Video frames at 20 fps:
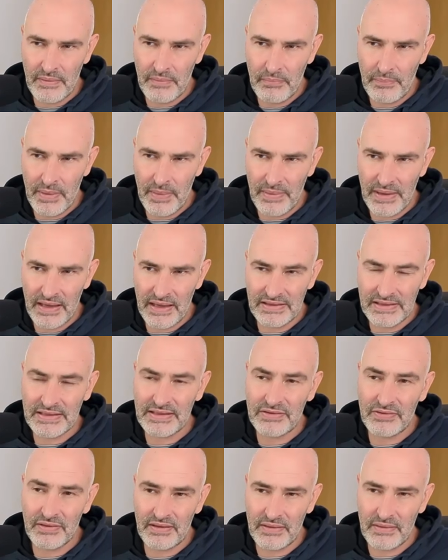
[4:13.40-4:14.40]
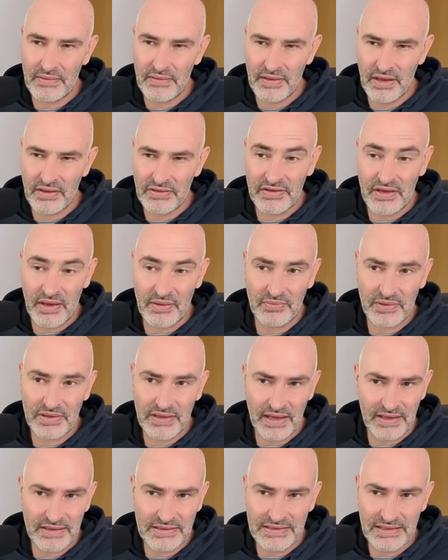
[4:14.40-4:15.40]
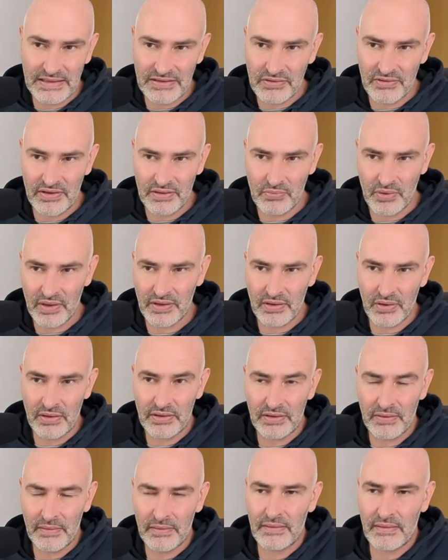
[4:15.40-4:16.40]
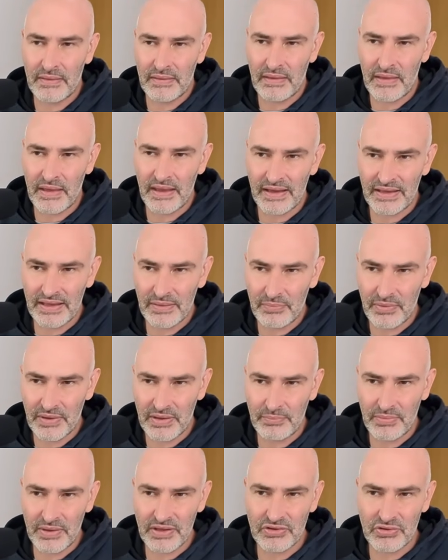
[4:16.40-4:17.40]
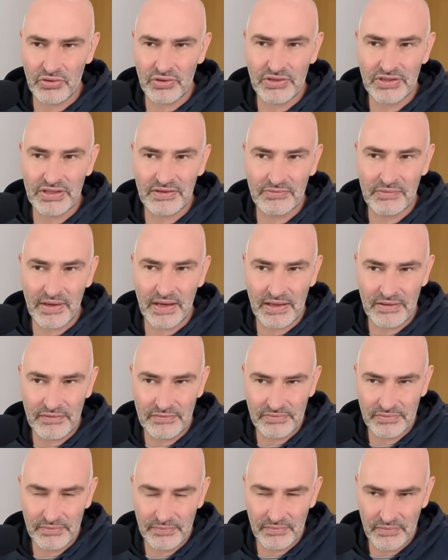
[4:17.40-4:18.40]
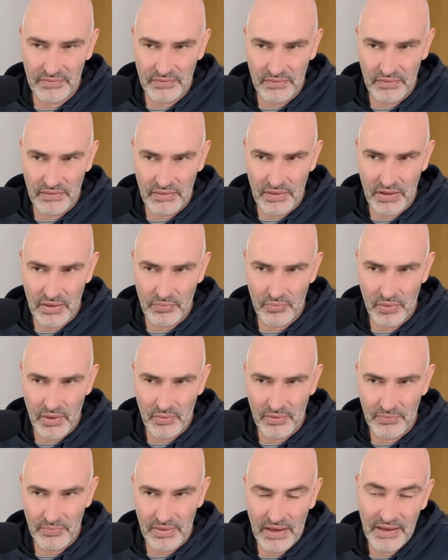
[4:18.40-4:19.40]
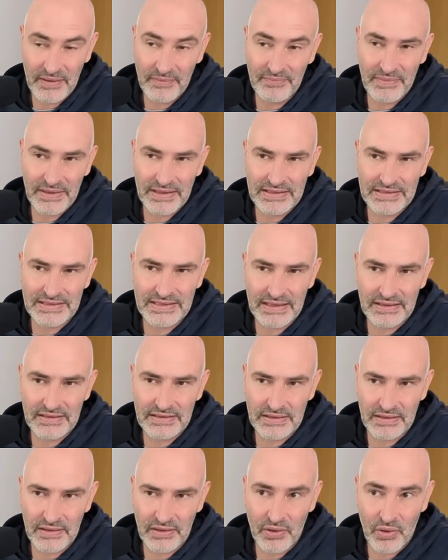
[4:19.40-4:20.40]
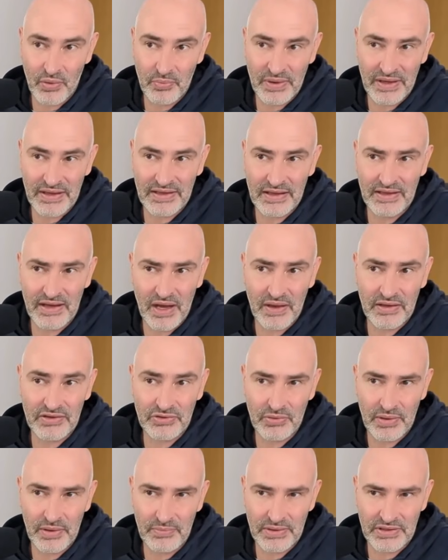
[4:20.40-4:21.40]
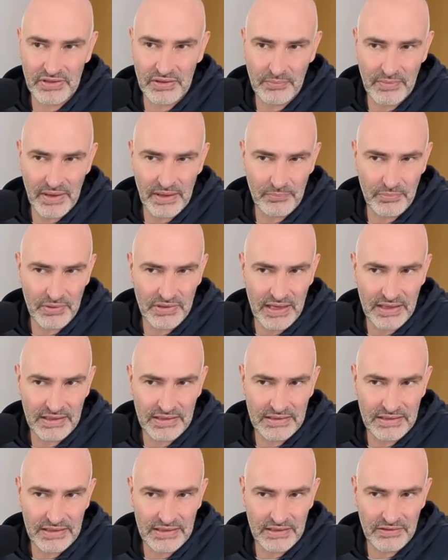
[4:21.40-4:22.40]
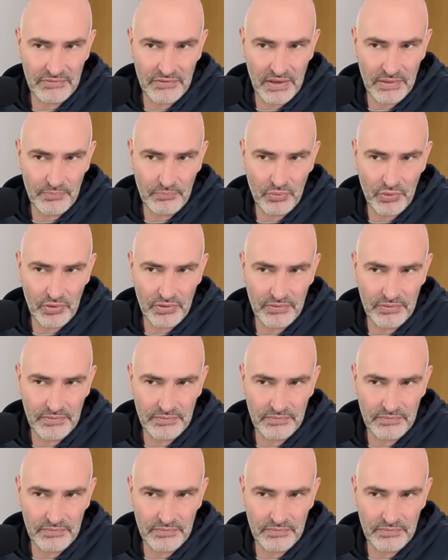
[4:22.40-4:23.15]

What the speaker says: Maybe knight c3. I'll start with knight c3, why not? I keep putting pressure on d5. He'll probably play. e6, opening the dark square bishop and protecting the d5 pawn.